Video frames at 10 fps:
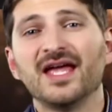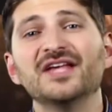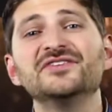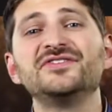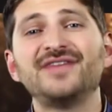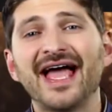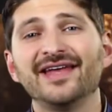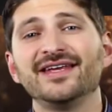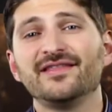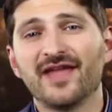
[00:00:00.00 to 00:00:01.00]
is
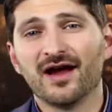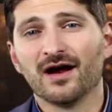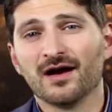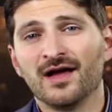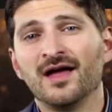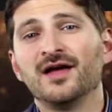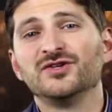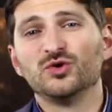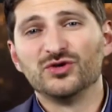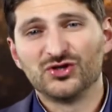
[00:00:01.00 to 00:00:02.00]
standing there
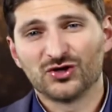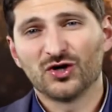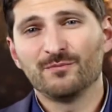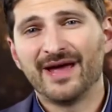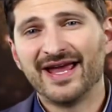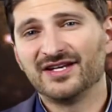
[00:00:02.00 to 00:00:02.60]
to insure bank